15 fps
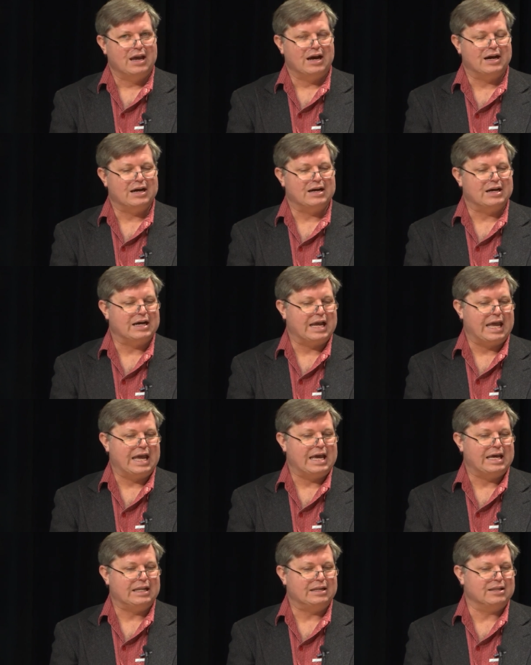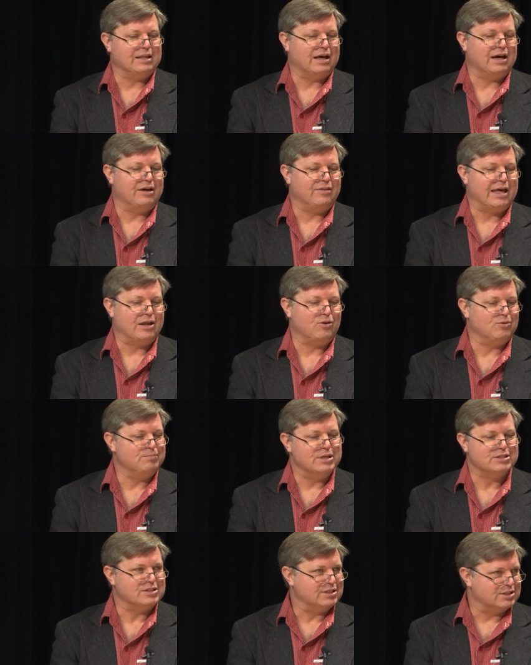Uh, and uh, that whole
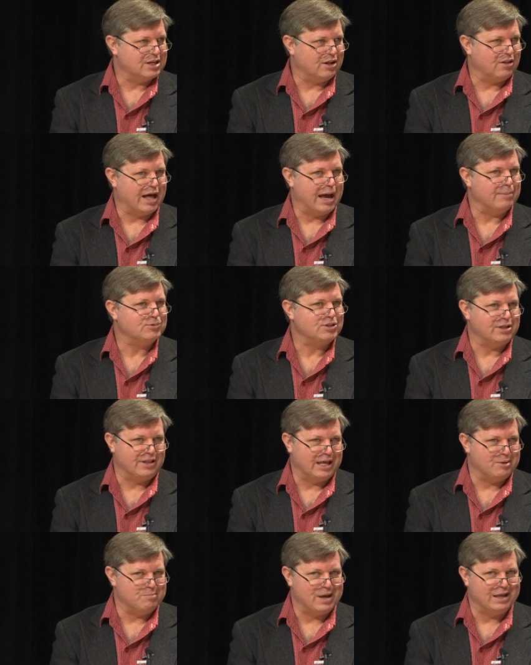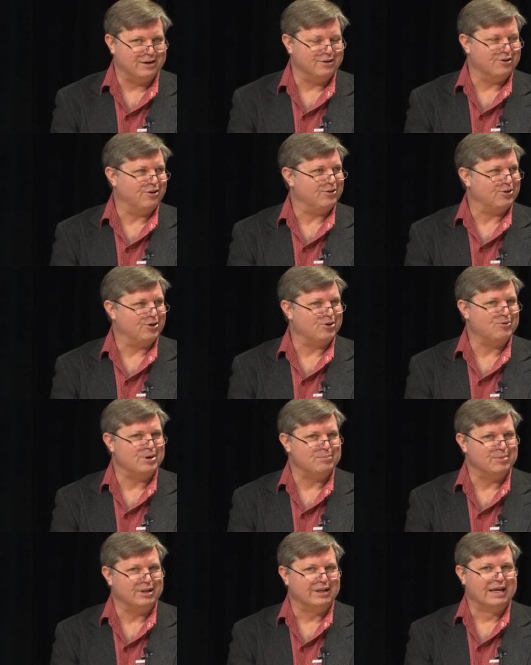business collapsed, and they abandoned all their
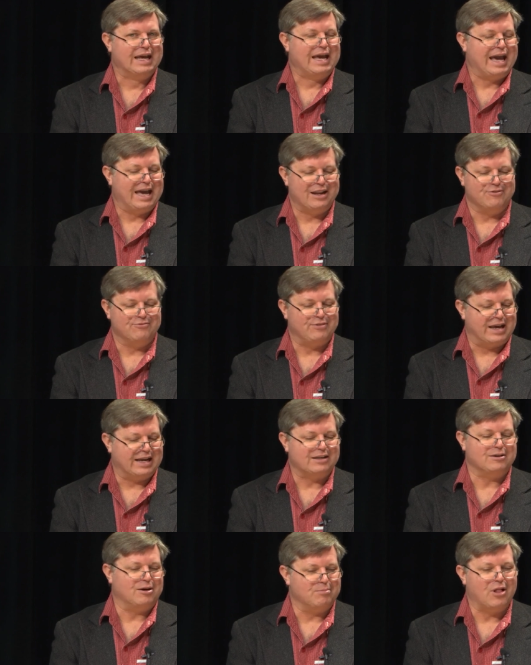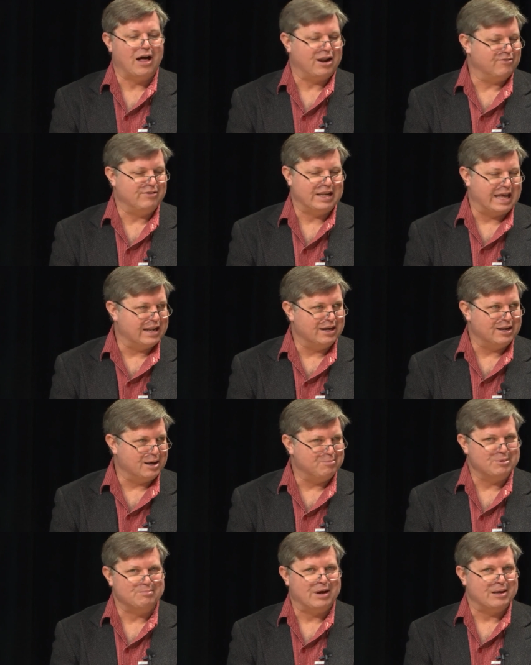equipment. And in fact, a lot of it ended
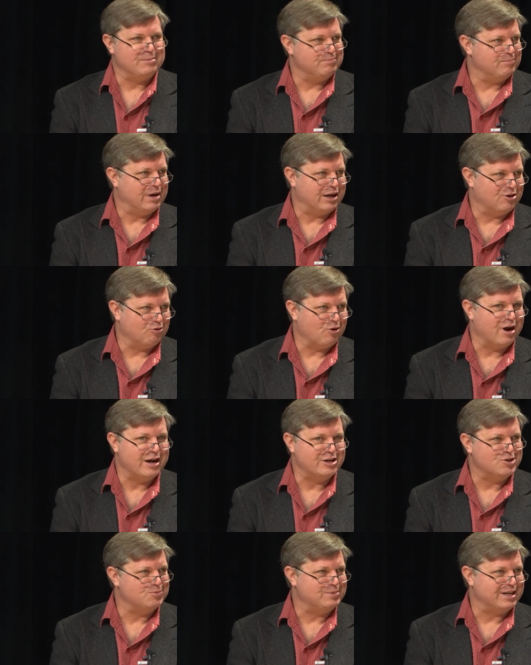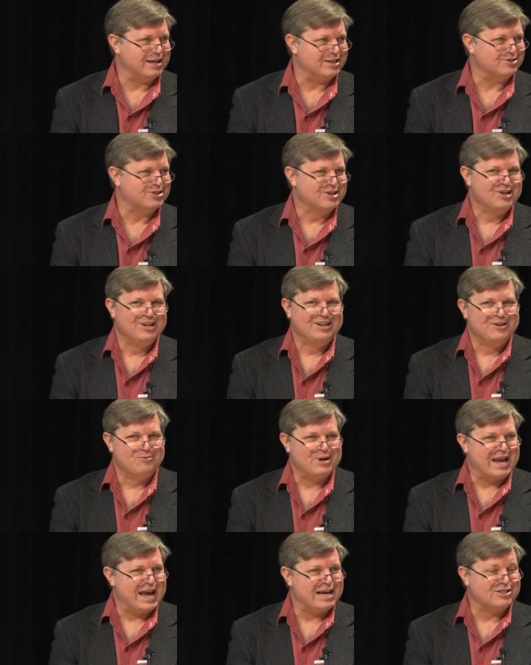up in my, my garage, because
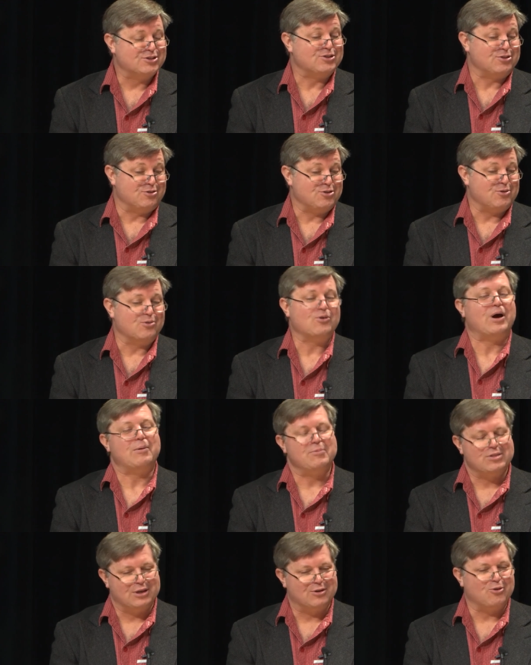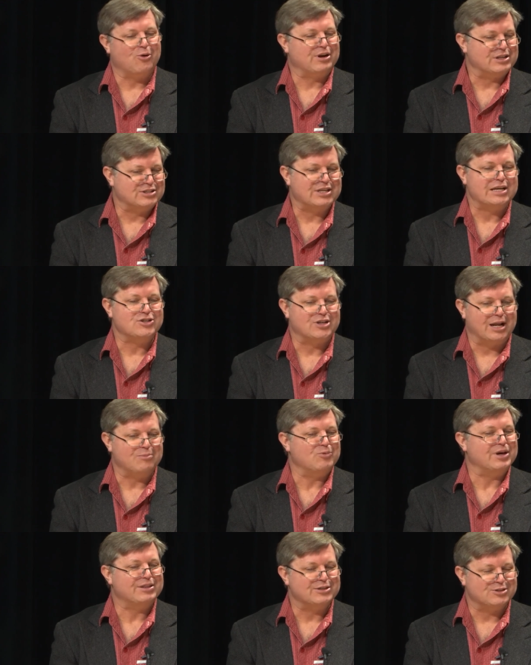we asked to do, the organization I'm
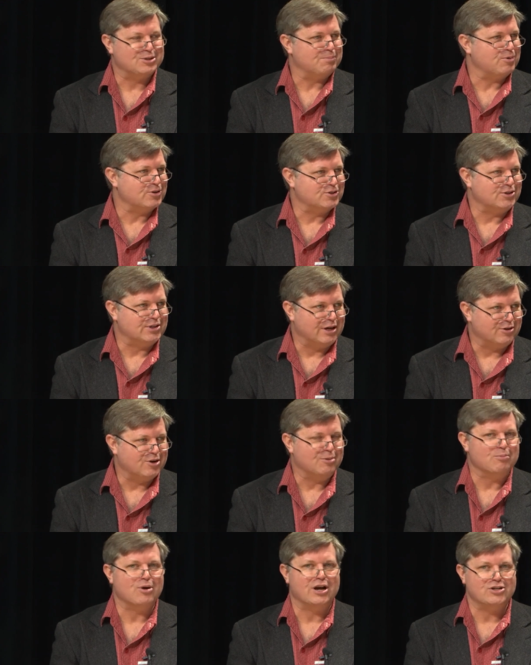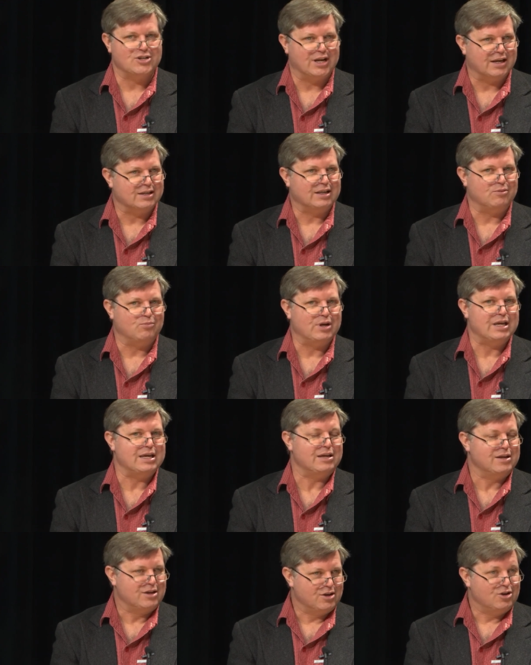with is the Personal Telco Project, and
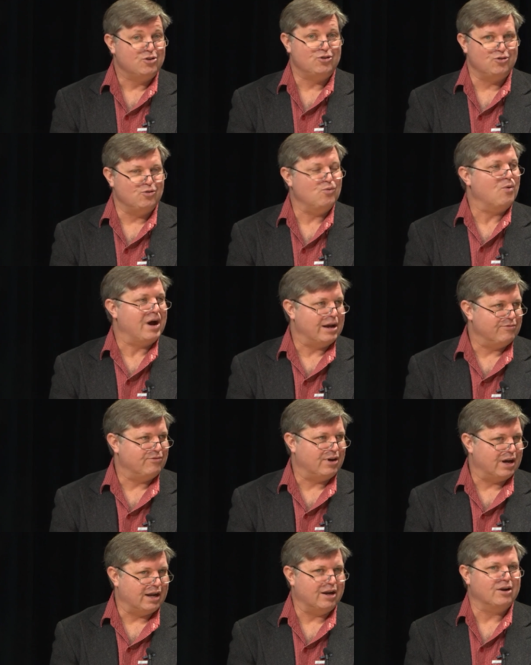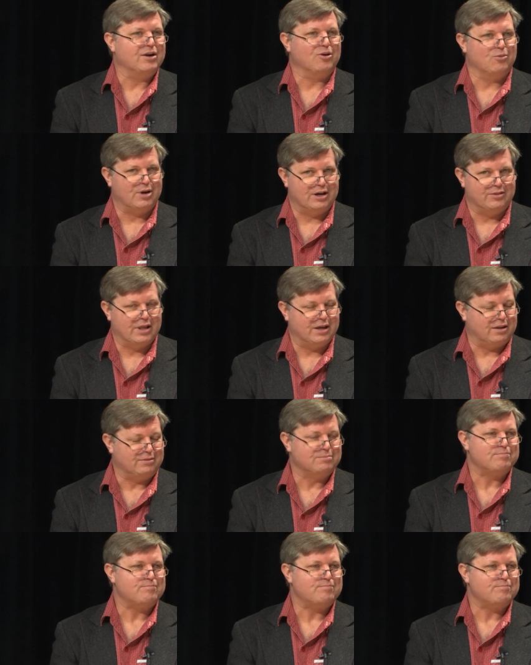we do Wi-Fi around the,